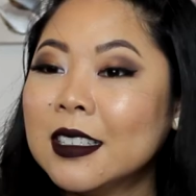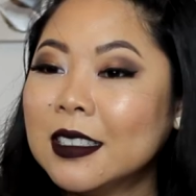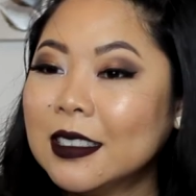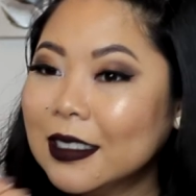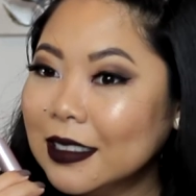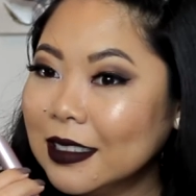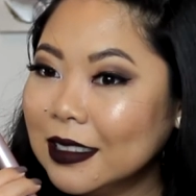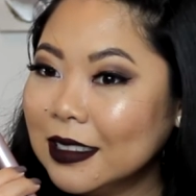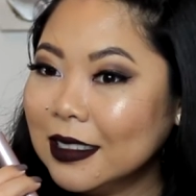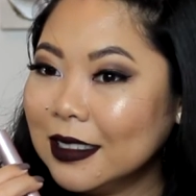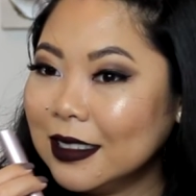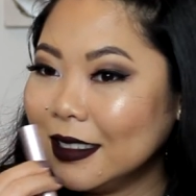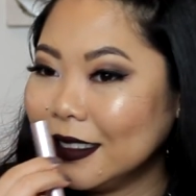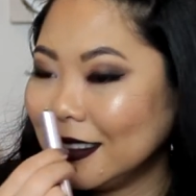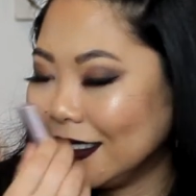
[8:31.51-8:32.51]

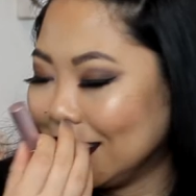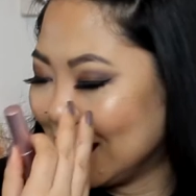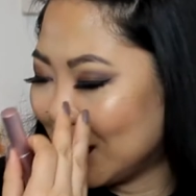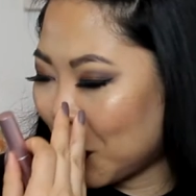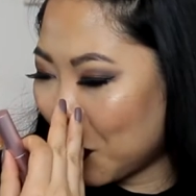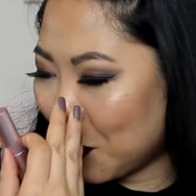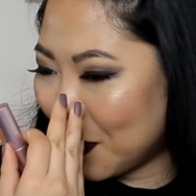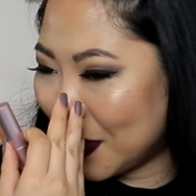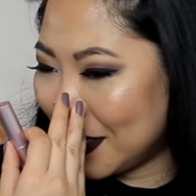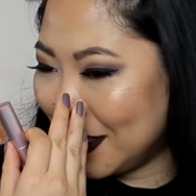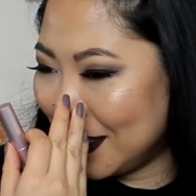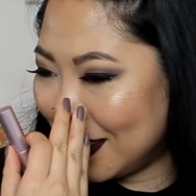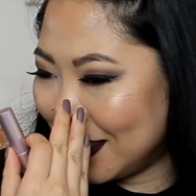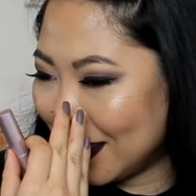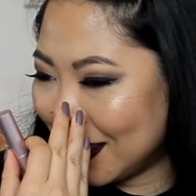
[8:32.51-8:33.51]
Ooh, hope my
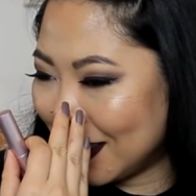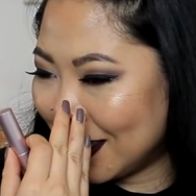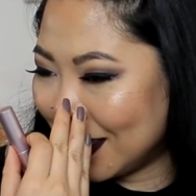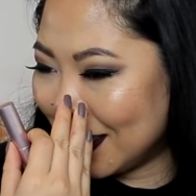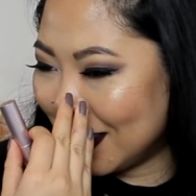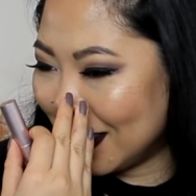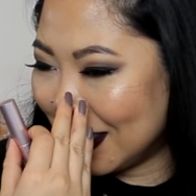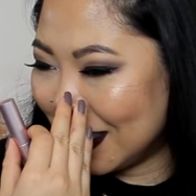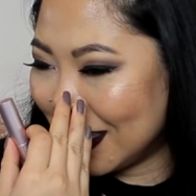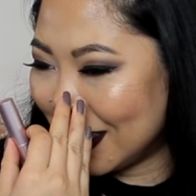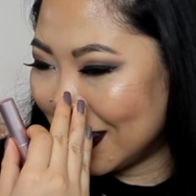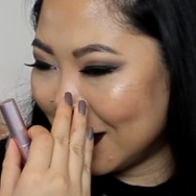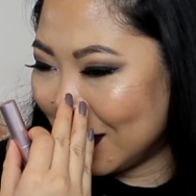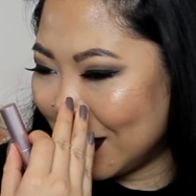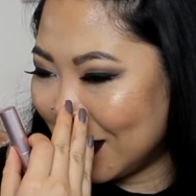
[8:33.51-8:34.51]
niece doesn't
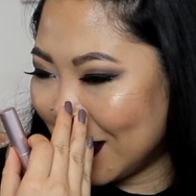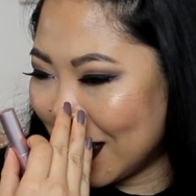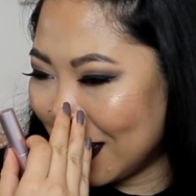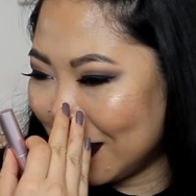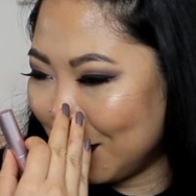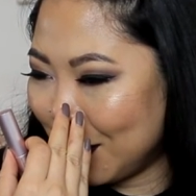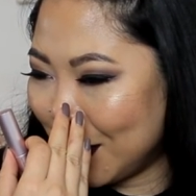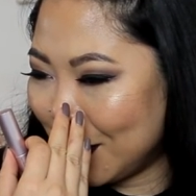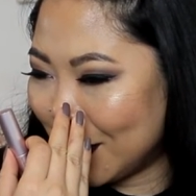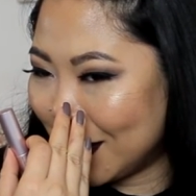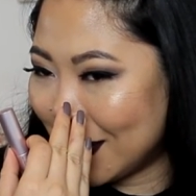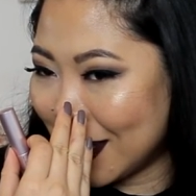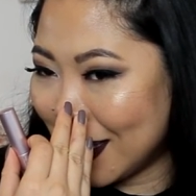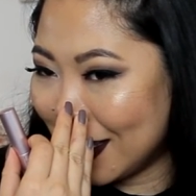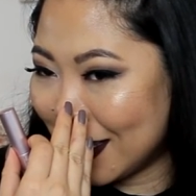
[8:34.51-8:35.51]
doesn't yell at me for
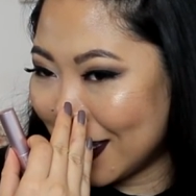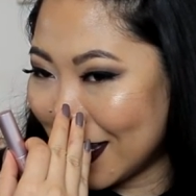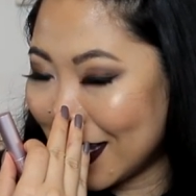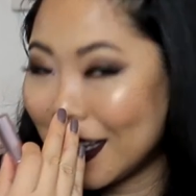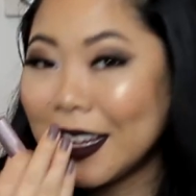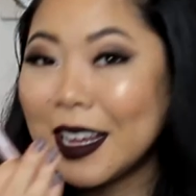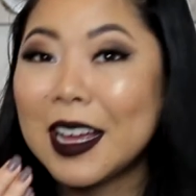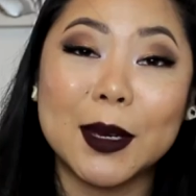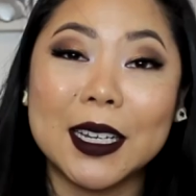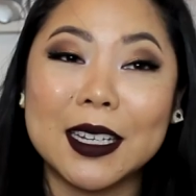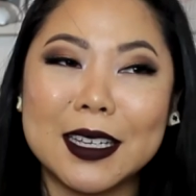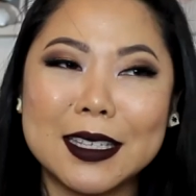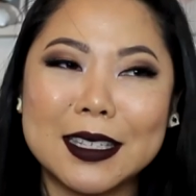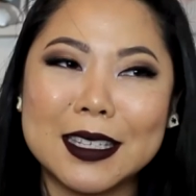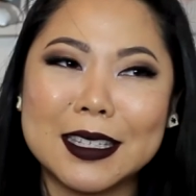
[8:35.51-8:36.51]
saying that. My
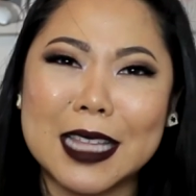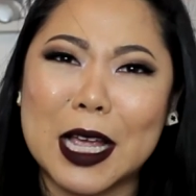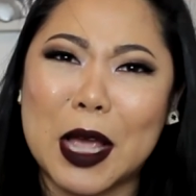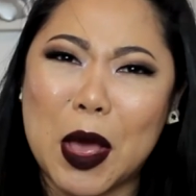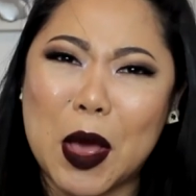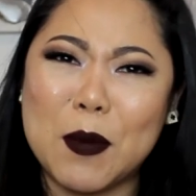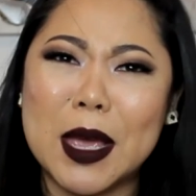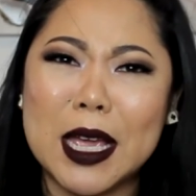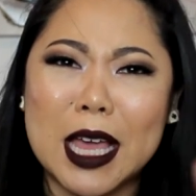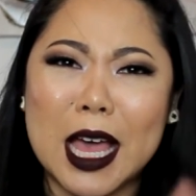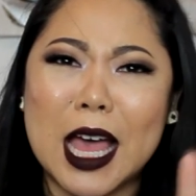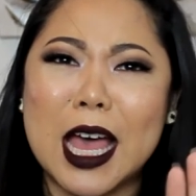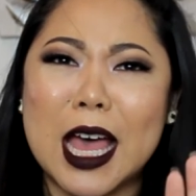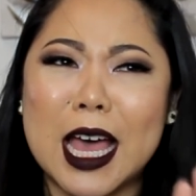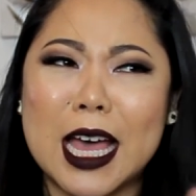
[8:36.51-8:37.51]
niece is like, oh my
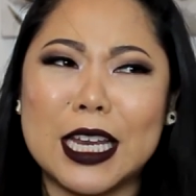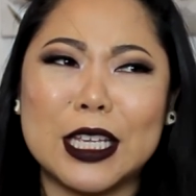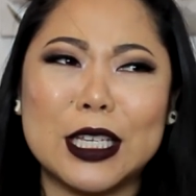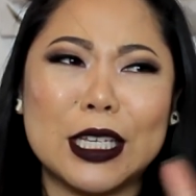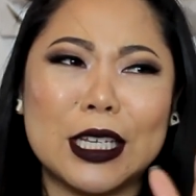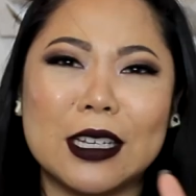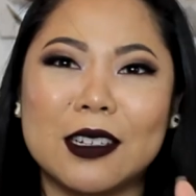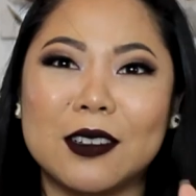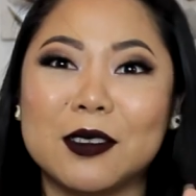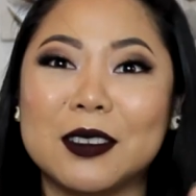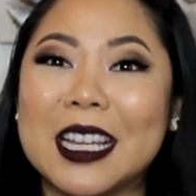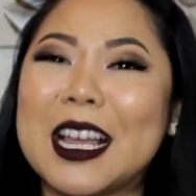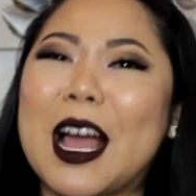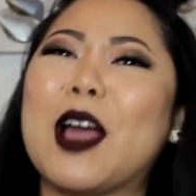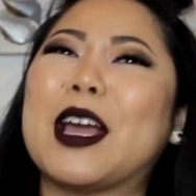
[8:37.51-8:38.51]
god.
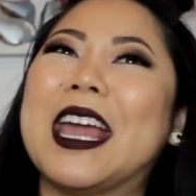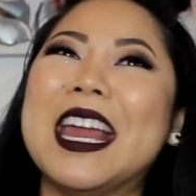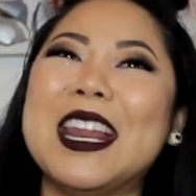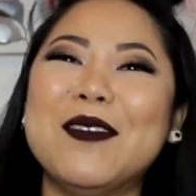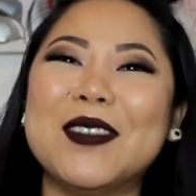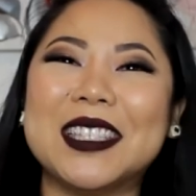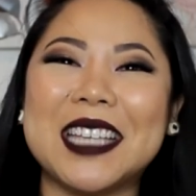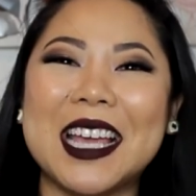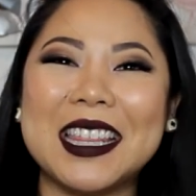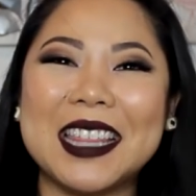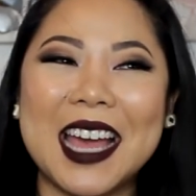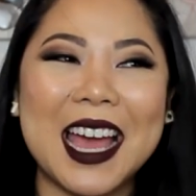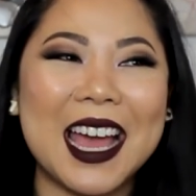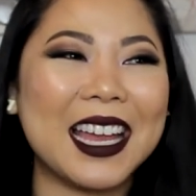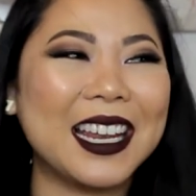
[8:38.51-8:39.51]
Like, I can't even say
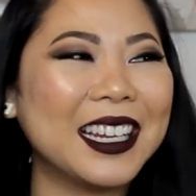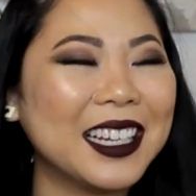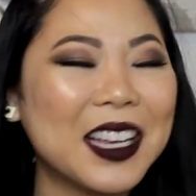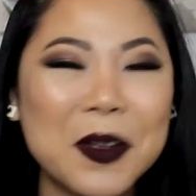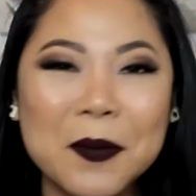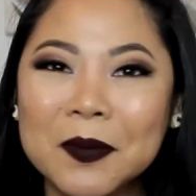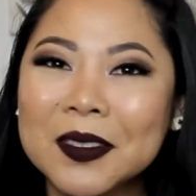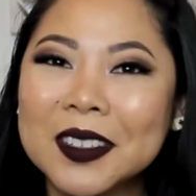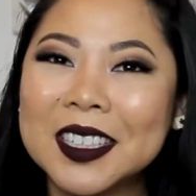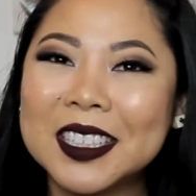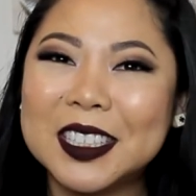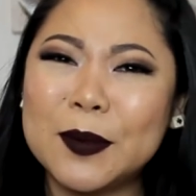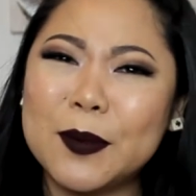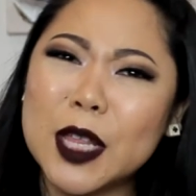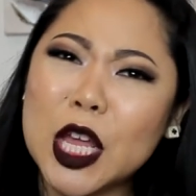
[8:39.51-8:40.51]
that.
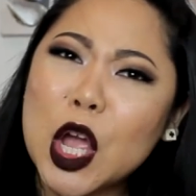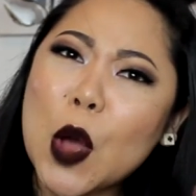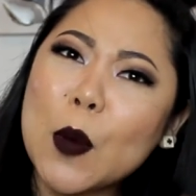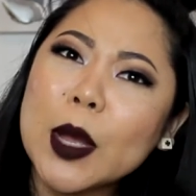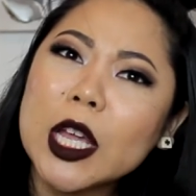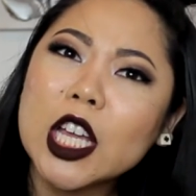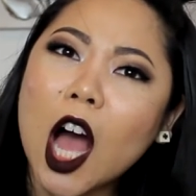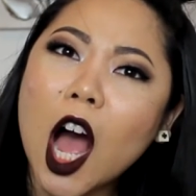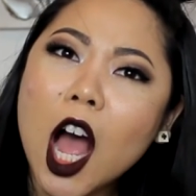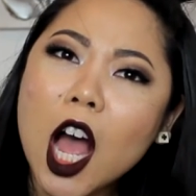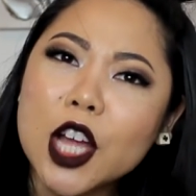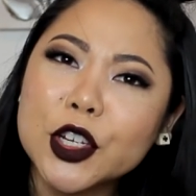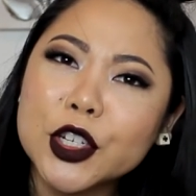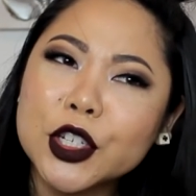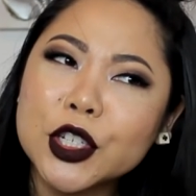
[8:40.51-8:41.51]
She'd be like, oh my
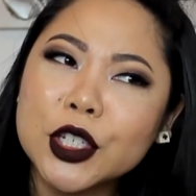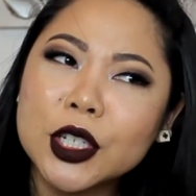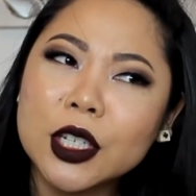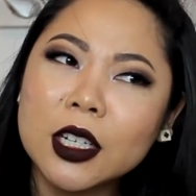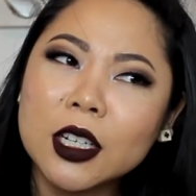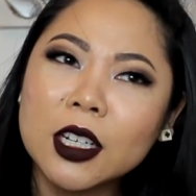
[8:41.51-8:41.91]
gosh.